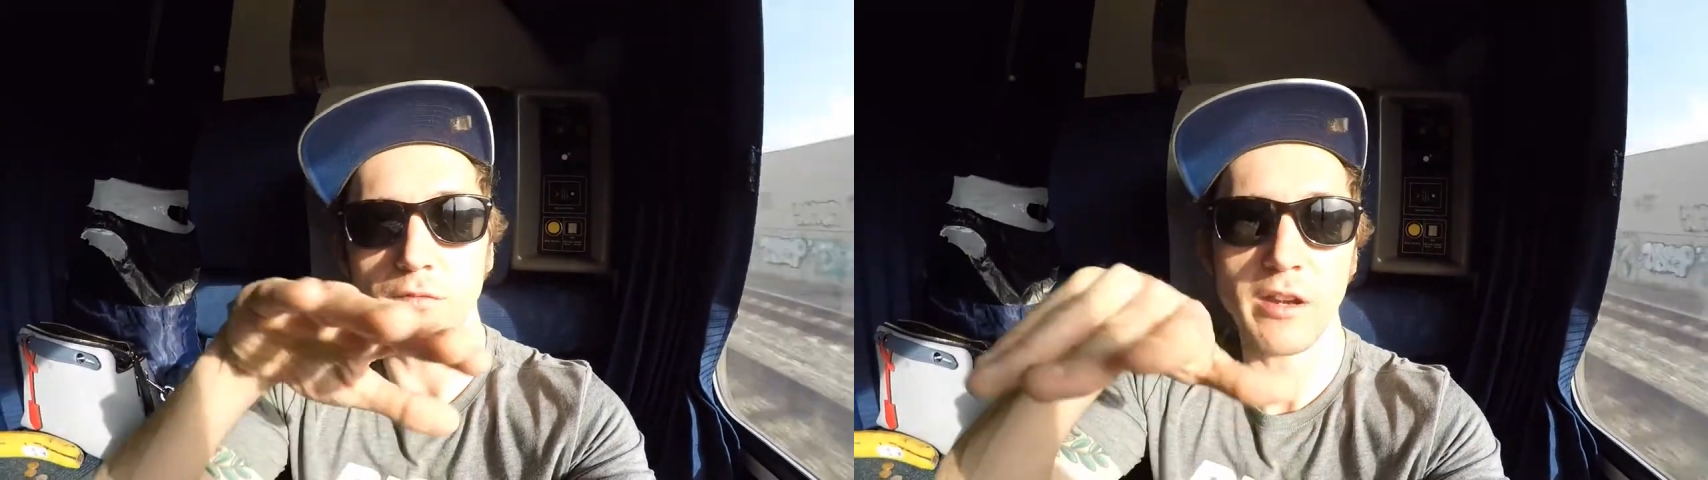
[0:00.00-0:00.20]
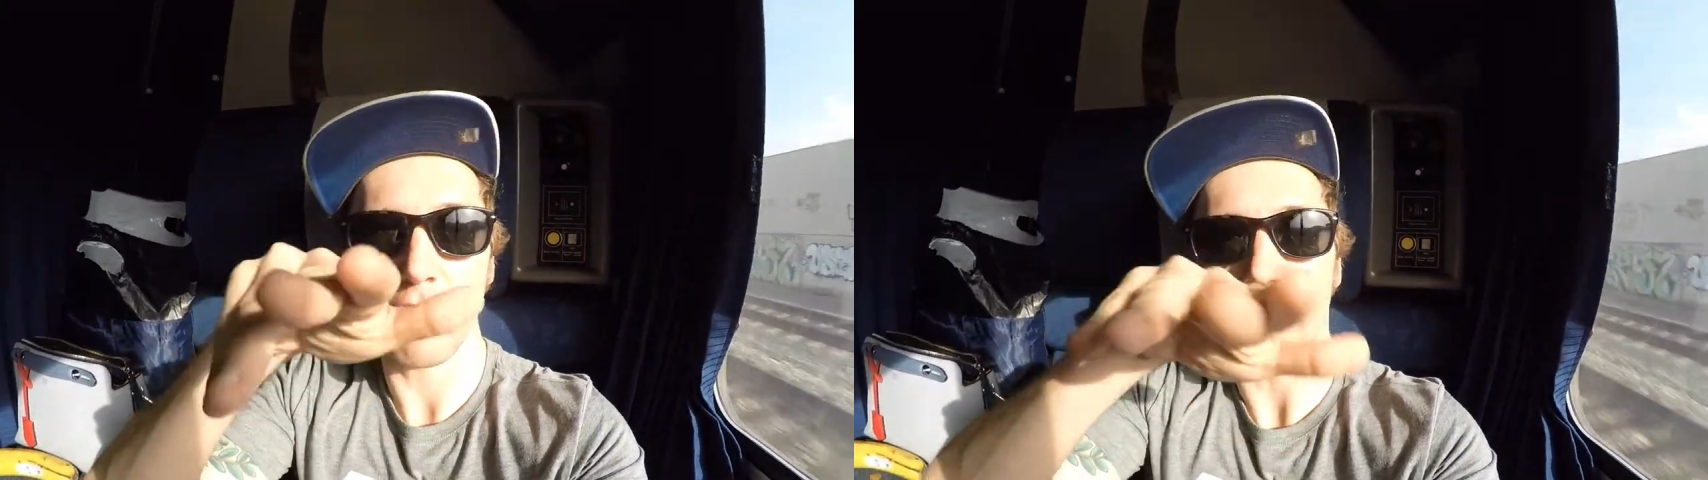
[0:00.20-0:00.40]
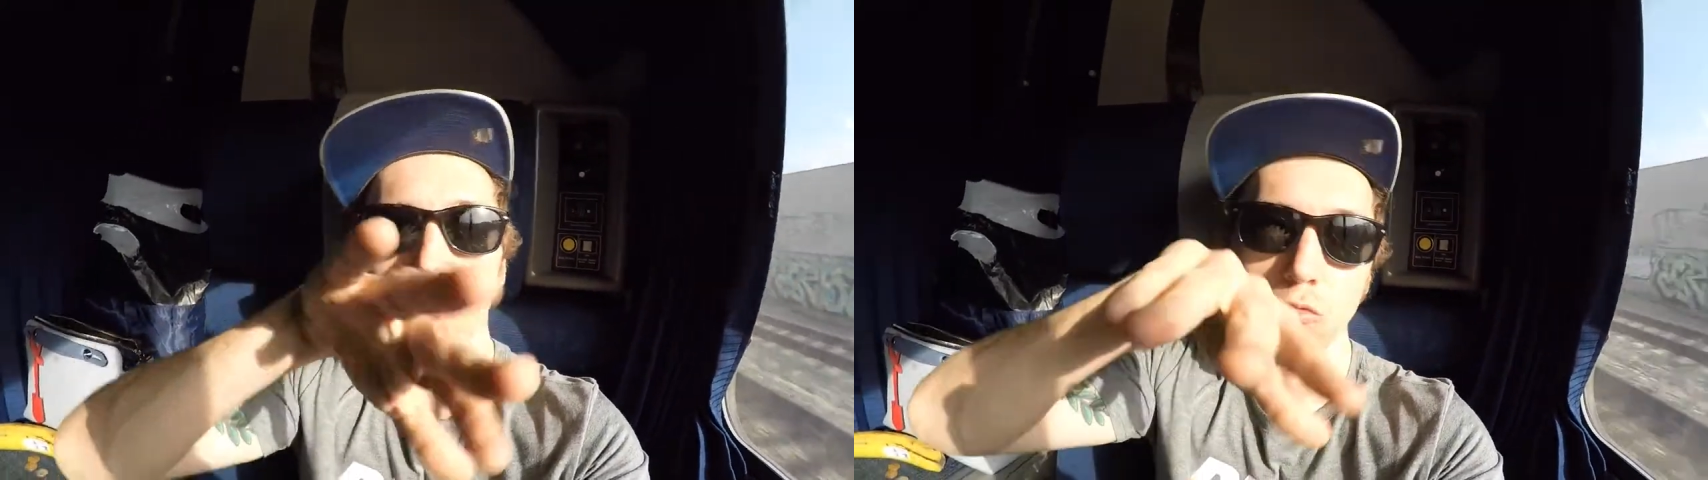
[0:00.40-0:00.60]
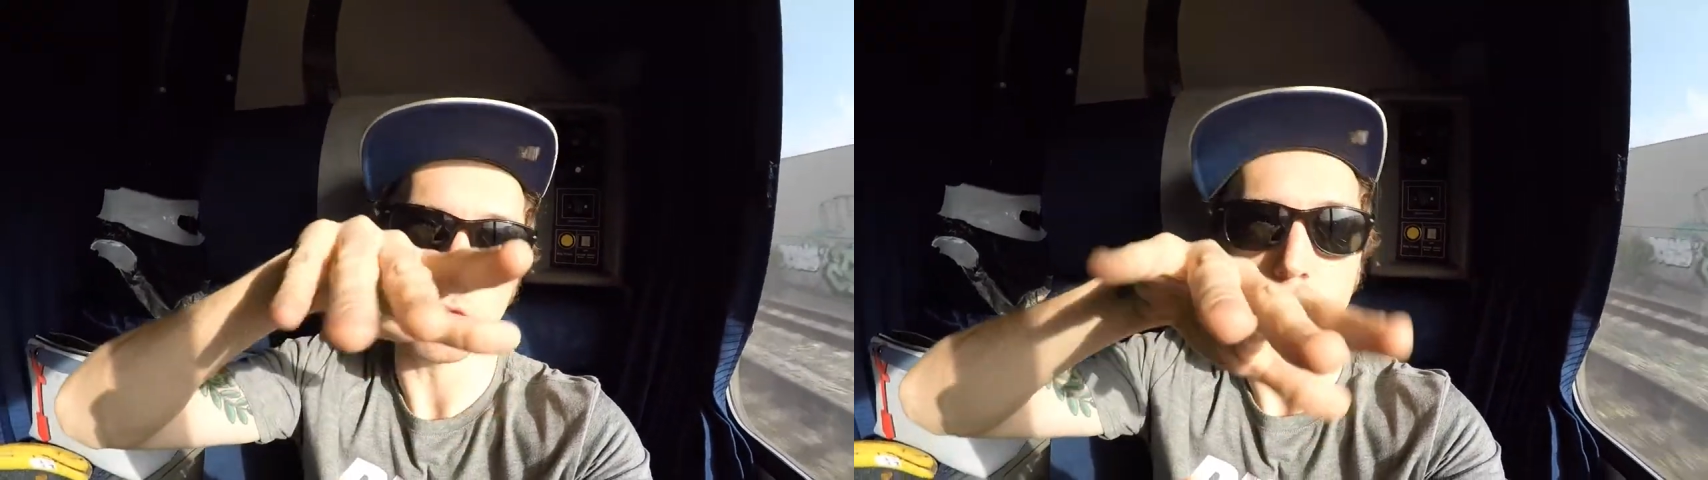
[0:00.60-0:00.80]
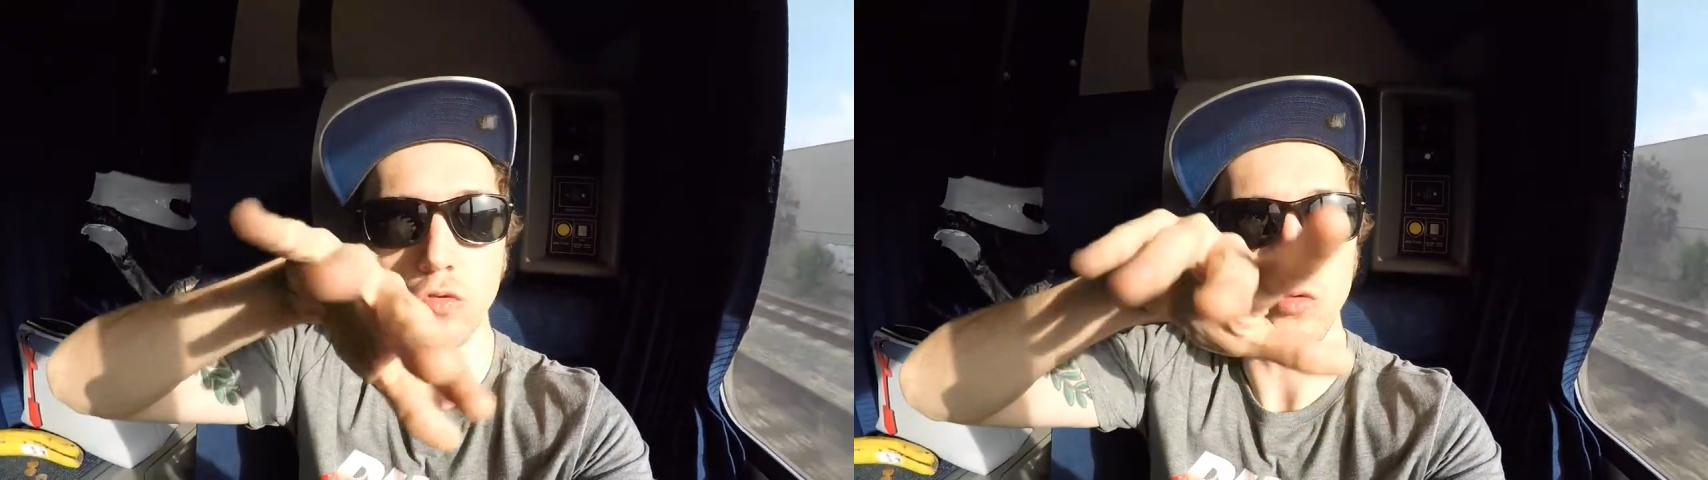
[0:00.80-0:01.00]
very
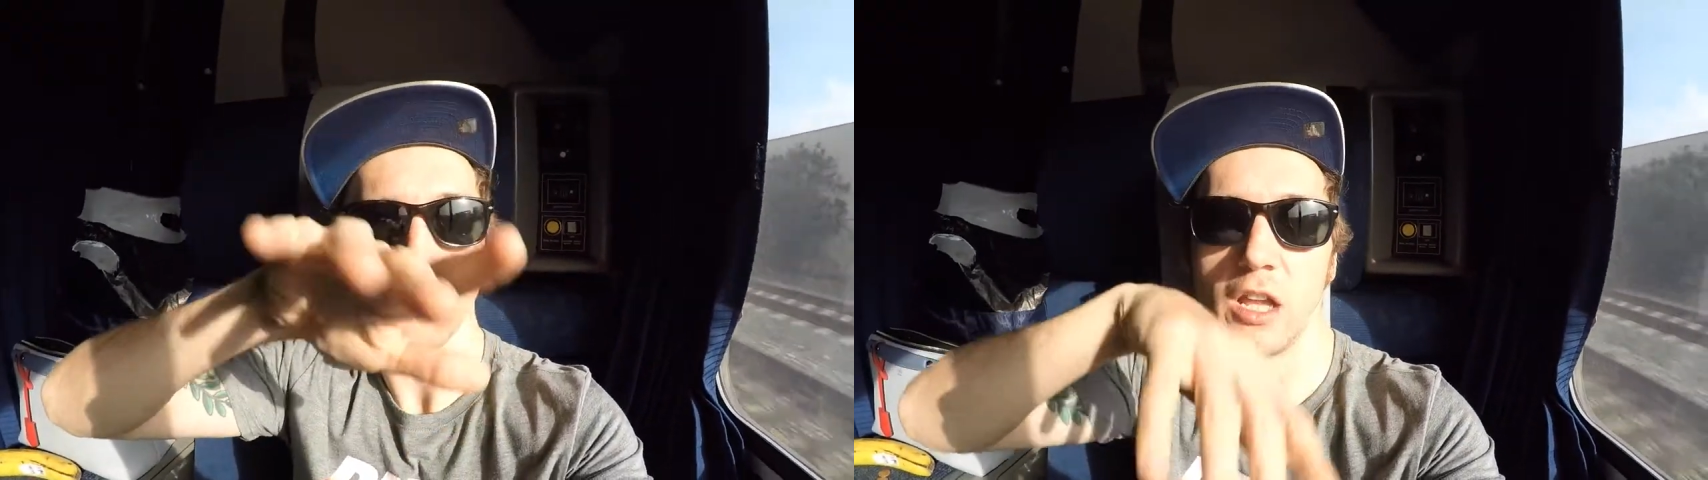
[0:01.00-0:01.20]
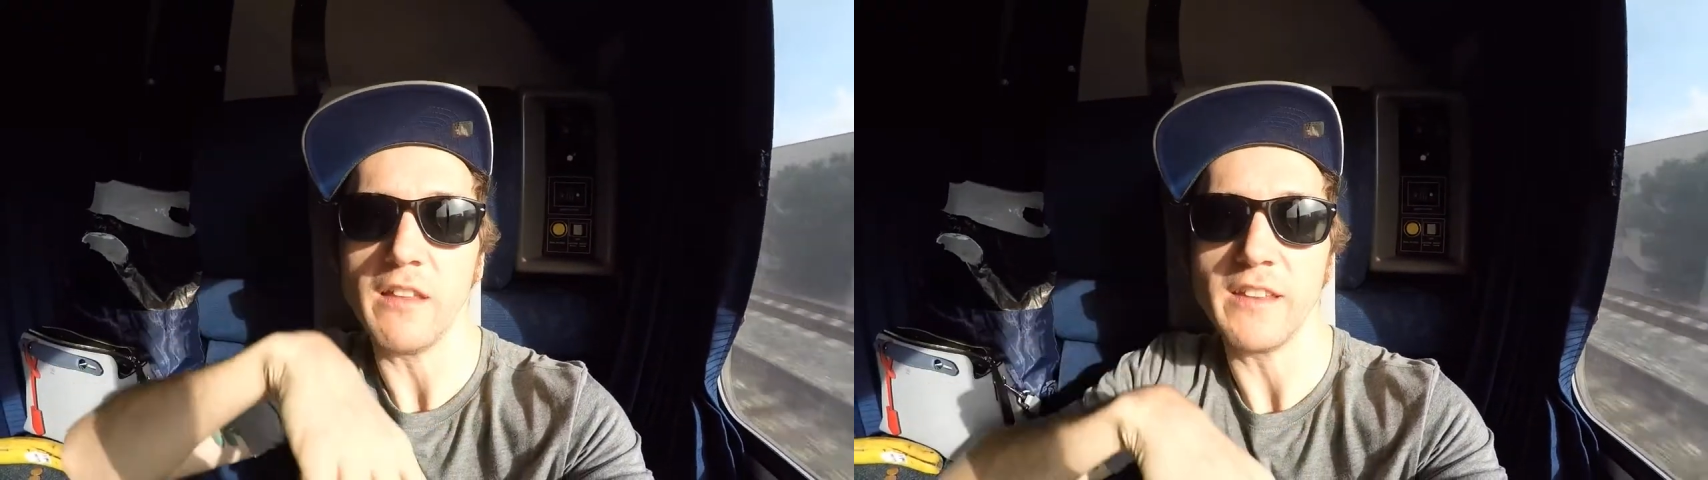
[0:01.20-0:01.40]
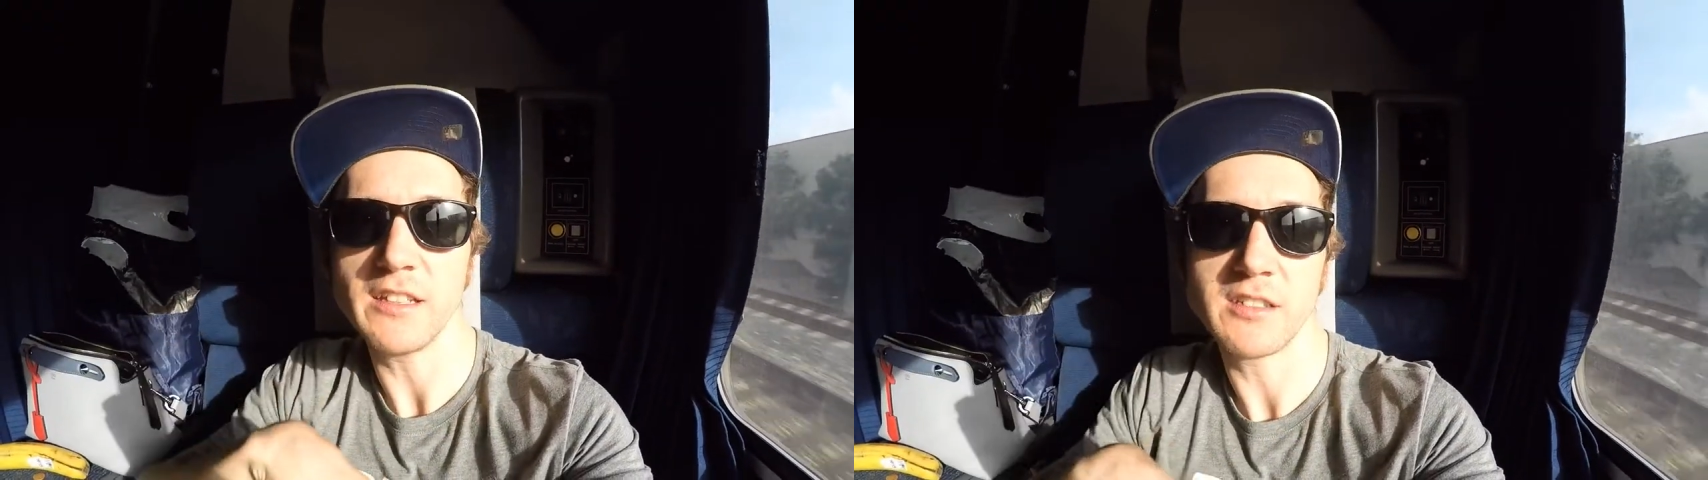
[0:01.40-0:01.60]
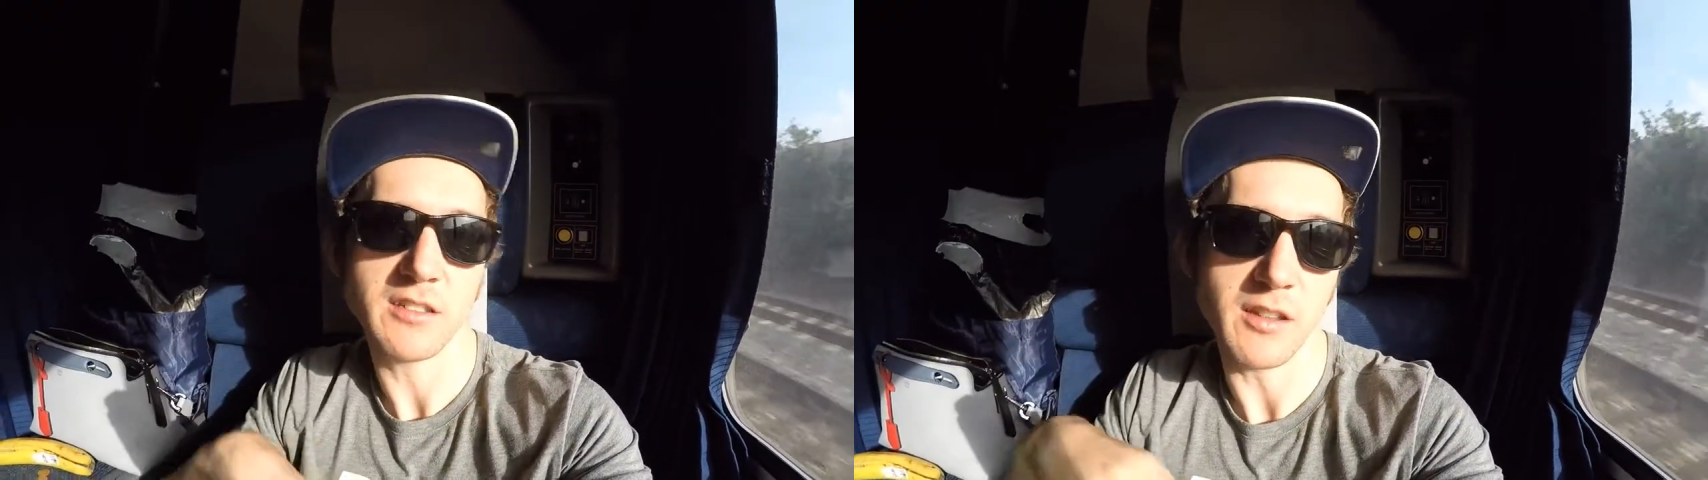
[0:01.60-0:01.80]
like this.